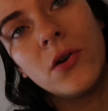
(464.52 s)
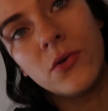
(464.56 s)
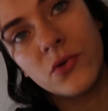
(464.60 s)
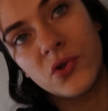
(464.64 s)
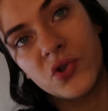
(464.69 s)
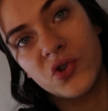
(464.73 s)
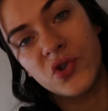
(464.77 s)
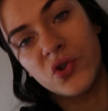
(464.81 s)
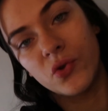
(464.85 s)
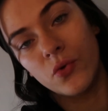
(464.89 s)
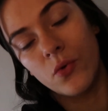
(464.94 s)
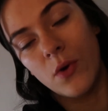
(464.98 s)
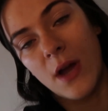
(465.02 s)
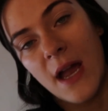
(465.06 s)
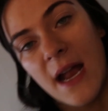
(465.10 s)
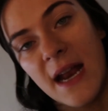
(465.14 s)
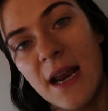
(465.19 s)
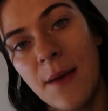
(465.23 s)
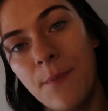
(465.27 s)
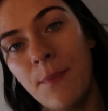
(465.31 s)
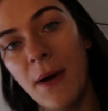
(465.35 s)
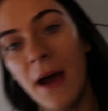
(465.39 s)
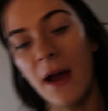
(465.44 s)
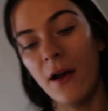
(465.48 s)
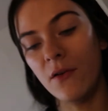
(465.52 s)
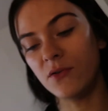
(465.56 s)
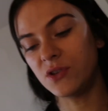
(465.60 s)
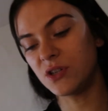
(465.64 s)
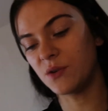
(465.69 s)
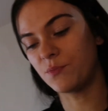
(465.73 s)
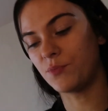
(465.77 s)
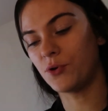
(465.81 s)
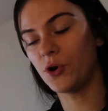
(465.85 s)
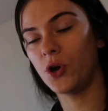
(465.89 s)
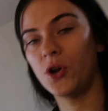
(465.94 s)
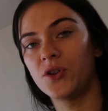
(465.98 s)
also any
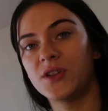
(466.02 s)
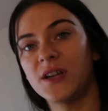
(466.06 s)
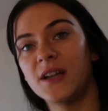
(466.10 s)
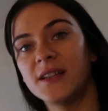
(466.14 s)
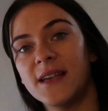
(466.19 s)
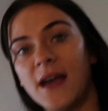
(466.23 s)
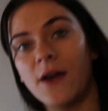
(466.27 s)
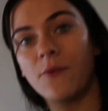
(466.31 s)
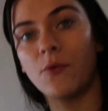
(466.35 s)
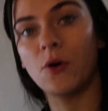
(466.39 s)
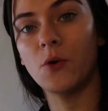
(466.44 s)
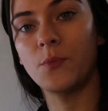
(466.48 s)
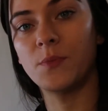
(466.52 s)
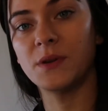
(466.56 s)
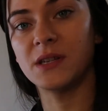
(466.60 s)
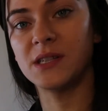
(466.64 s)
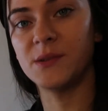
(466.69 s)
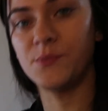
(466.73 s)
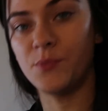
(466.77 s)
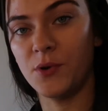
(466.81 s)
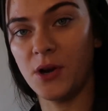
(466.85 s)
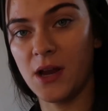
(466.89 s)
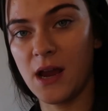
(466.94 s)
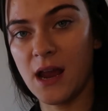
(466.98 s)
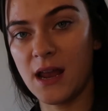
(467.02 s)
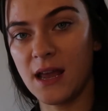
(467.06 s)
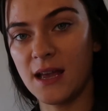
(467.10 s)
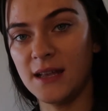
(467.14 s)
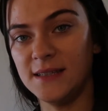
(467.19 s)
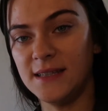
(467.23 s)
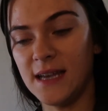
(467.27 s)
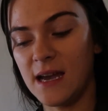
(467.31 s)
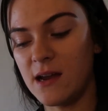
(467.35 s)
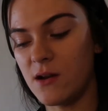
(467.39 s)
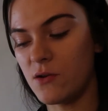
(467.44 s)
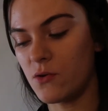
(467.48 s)
powder products I will be spraying
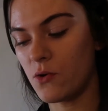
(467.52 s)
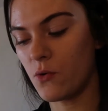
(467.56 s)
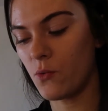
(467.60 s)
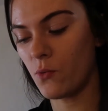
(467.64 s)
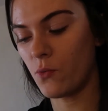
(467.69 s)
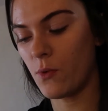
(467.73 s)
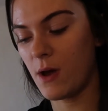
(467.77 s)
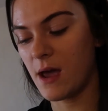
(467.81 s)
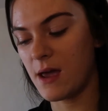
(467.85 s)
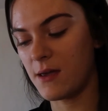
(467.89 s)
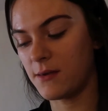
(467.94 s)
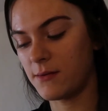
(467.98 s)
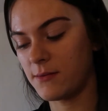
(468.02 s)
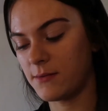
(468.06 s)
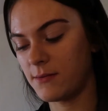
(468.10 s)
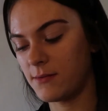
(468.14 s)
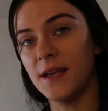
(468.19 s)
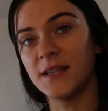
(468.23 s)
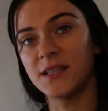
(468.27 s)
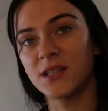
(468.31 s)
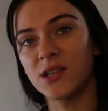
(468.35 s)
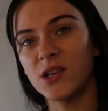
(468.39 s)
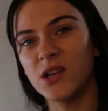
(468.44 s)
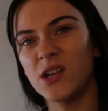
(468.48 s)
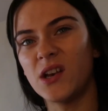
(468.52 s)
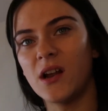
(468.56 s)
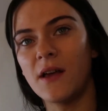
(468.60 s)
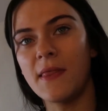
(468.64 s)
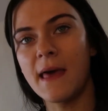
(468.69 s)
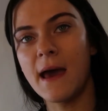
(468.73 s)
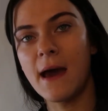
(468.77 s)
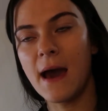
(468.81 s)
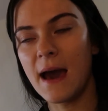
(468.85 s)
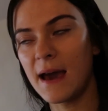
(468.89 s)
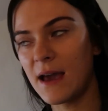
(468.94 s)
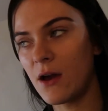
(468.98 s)
down with this cleaner.
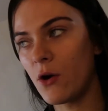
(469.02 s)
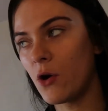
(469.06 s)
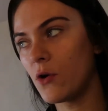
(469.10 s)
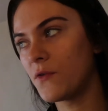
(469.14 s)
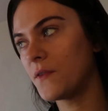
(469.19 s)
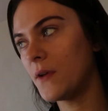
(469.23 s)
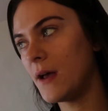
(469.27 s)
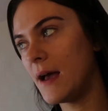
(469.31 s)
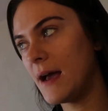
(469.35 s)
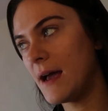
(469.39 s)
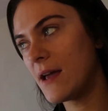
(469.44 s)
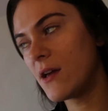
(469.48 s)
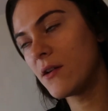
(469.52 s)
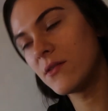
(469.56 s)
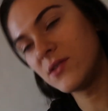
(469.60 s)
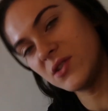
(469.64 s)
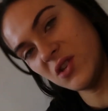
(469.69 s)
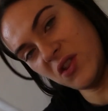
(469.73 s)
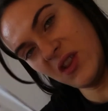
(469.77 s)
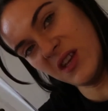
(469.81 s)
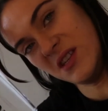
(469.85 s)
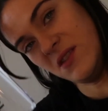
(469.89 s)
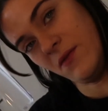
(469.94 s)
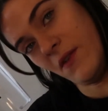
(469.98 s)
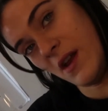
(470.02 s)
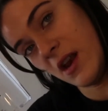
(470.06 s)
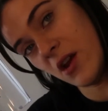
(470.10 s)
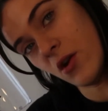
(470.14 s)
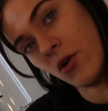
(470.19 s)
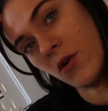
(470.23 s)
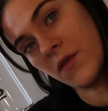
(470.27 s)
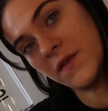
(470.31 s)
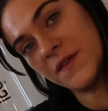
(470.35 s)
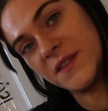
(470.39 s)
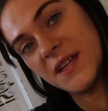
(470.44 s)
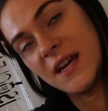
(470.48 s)
Now I do this very
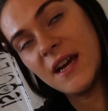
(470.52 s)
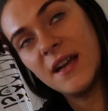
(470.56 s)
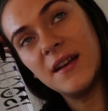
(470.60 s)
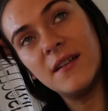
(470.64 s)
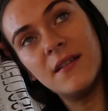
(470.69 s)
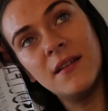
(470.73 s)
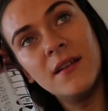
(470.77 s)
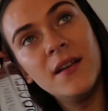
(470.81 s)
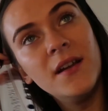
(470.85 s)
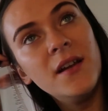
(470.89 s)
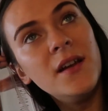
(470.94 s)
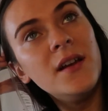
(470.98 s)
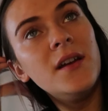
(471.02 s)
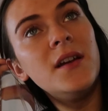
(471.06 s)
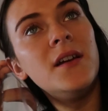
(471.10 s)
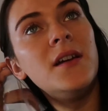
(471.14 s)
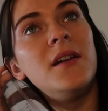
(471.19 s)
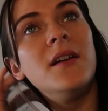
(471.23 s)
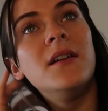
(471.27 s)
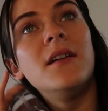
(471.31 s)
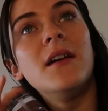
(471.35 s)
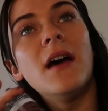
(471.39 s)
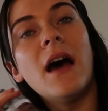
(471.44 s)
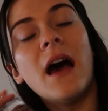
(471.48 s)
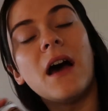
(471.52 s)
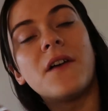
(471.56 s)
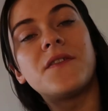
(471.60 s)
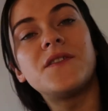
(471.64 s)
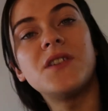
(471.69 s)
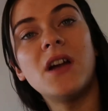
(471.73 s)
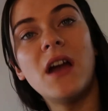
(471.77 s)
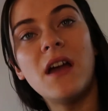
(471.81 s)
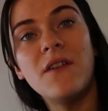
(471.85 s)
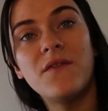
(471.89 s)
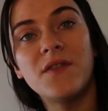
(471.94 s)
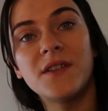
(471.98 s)
often.
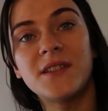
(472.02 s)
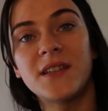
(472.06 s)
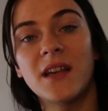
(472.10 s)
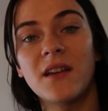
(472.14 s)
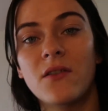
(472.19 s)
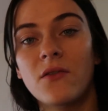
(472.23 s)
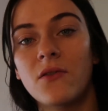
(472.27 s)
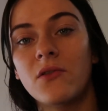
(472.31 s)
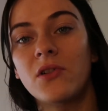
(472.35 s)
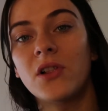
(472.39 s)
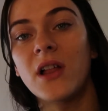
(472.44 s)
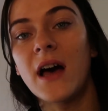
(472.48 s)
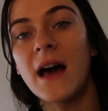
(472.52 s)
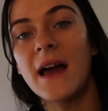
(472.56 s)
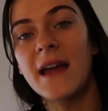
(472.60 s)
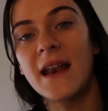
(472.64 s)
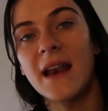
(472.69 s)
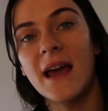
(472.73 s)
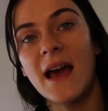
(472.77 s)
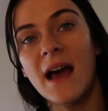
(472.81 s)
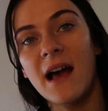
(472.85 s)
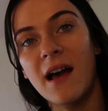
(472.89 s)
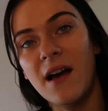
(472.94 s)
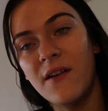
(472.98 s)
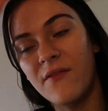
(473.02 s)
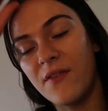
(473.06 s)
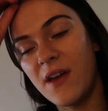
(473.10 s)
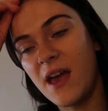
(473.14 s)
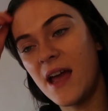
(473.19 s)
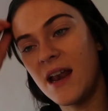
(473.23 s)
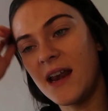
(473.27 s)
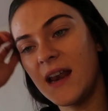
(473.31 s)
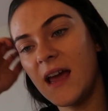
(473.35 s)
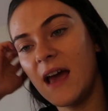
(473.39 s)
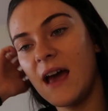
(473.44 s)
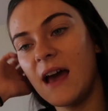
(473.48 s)
After every single client I have
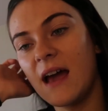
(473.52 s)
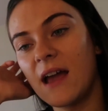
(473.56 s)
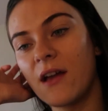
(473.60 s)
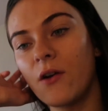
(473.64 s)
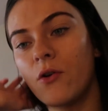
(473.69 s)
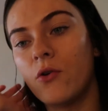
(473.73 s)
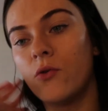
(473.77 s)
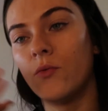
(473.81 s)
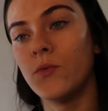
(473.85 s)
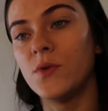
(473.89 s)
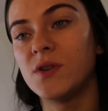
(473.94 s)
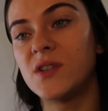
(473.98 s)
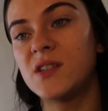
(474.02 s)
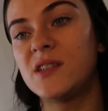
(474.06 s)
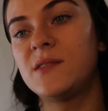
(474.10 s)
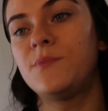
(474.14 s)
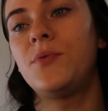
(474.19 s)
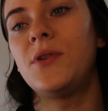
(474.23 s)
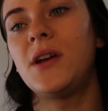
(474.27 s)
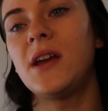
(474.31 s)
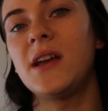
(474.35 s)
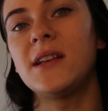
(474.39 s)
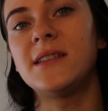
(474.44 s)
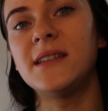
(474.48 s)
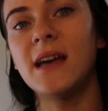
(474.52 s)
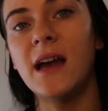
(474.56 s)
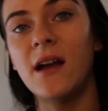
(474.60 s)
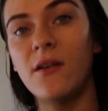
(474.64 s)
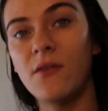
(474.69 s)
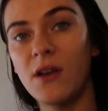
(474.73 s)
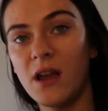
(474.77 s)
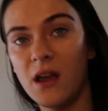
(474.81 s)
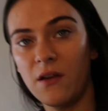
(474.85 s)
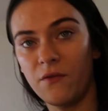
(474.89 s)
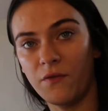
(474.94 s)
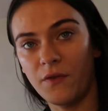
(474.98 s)
in, I always spray
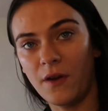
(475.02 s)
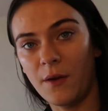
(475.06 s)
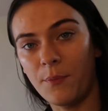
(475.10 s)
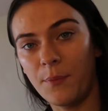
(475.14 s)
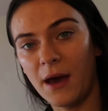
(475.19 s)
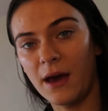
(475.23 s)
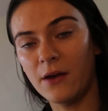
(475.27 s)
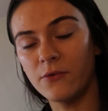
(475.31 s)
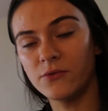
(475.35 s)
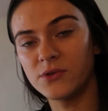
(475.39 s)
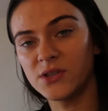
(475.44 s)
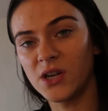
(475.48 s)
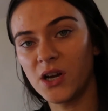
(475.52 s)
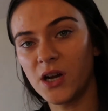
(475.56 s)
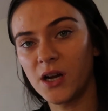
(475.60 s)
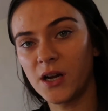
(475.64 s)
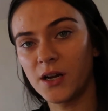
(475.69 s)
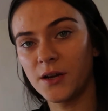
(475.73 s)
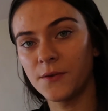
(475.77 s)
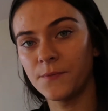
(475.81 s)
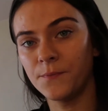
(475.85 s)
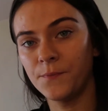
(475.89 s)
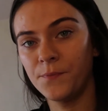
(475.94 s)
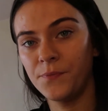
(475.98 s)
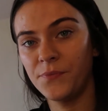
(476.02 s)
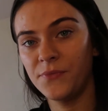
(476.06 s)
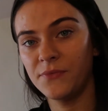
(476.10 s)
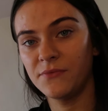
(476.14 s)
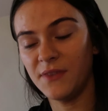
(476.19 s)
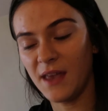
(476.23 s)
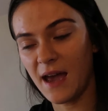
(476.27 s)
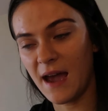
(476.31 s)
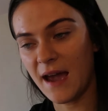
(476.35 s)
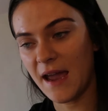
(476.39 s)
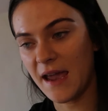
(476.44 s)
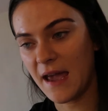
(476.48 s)
down every powder
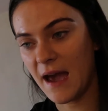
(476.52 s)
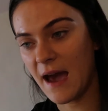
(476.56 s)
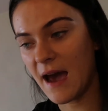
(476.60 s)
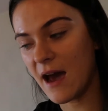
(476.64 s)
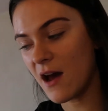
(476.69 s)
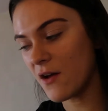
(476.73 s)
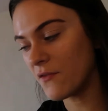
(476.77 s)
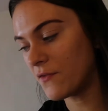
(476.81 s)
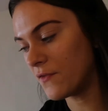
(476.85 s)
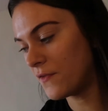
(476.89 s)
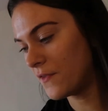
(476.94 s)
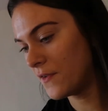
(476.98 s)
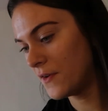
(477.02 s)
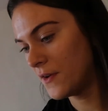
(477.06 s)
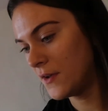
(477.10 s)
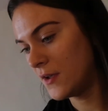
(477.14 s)
that I have.